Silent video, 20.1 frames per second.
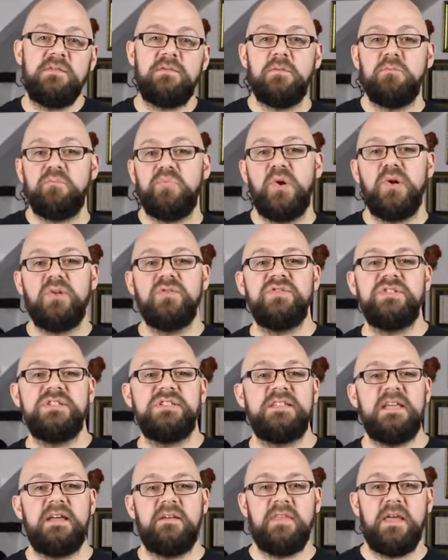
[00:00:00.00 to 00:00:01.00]
different branches
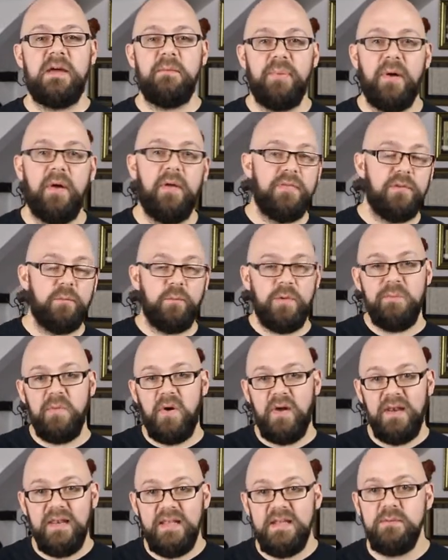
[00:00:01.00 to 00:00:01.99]
down that path that we
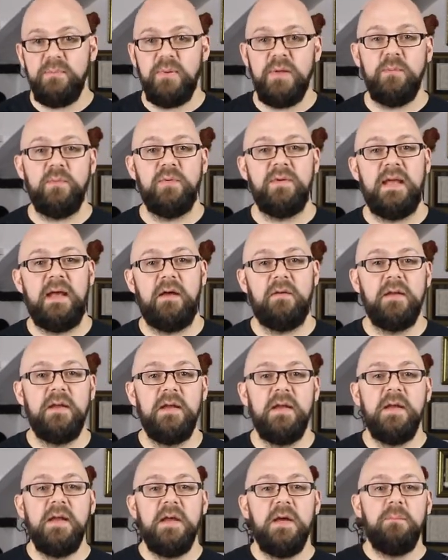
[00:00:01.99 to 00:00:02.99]
might lead people down.
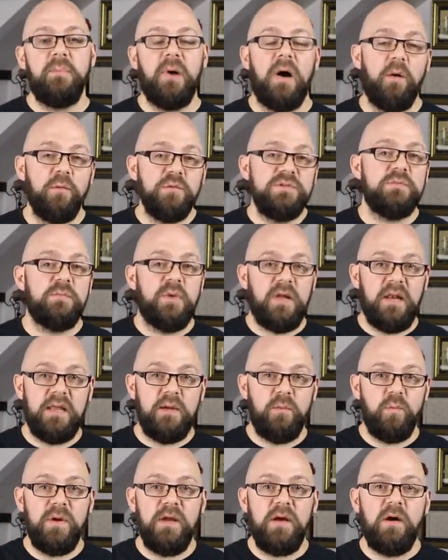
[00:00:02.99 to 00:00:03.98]
But ultimately,
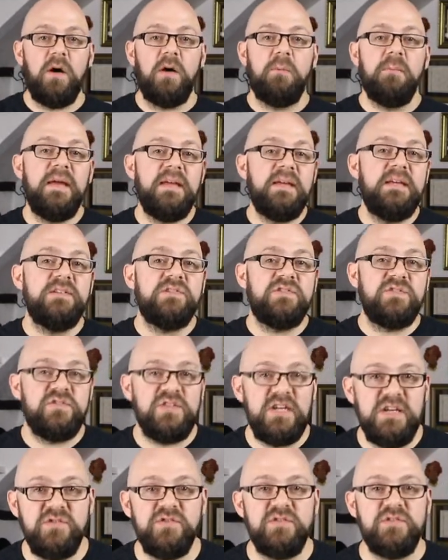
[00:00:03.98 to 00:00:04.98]
we are making
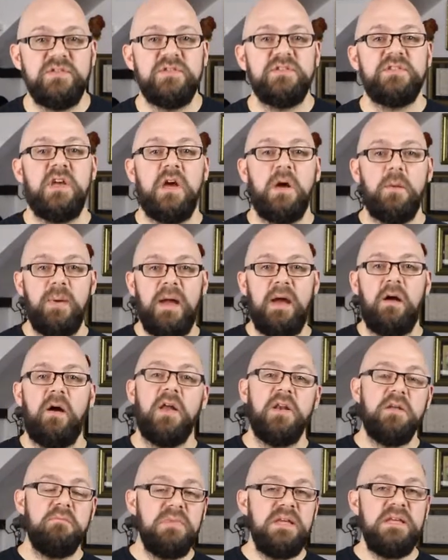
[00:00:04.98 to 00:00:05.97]
suggestions about
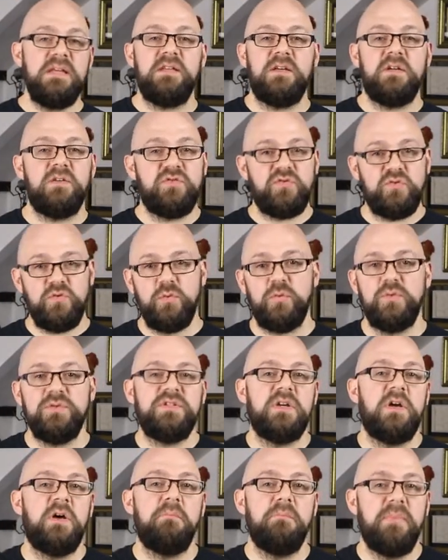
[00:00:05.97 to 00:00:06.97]
an immediate
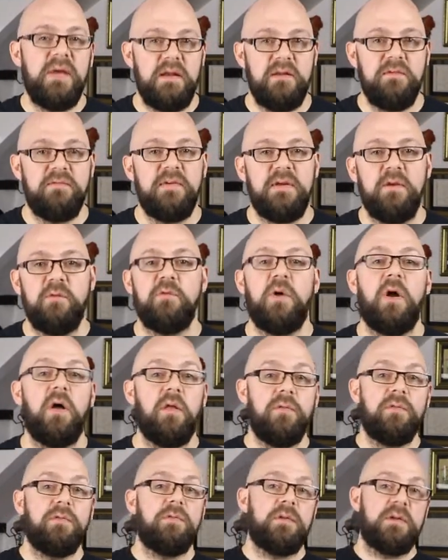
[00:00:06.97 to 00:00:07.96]
short-term benefit
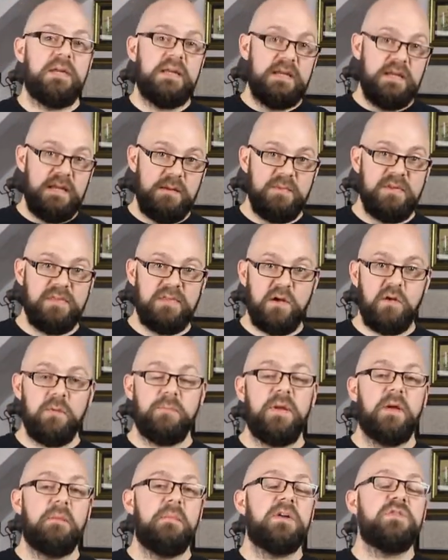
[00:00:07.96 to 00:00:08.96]
rather than in
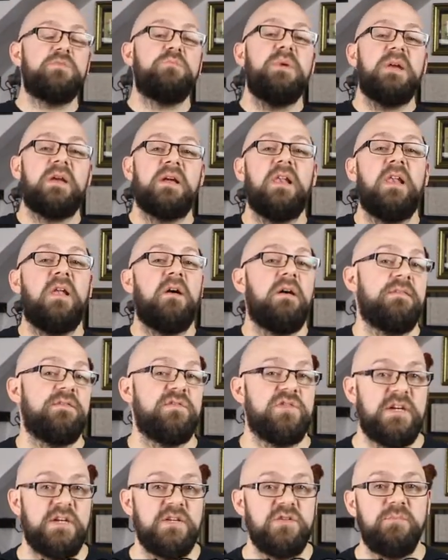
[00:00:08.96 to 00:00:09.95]
hypnotherapy, a much bigger life
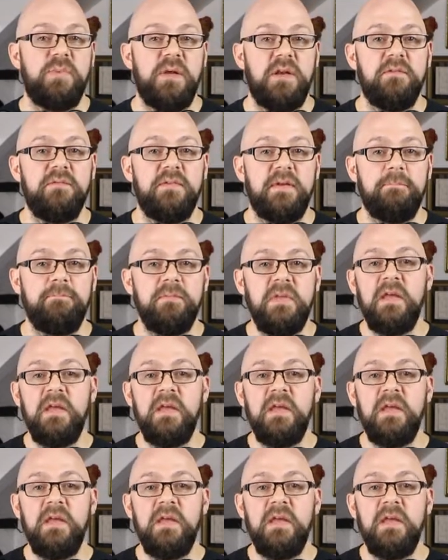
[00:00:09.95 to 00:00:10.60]
change benefit.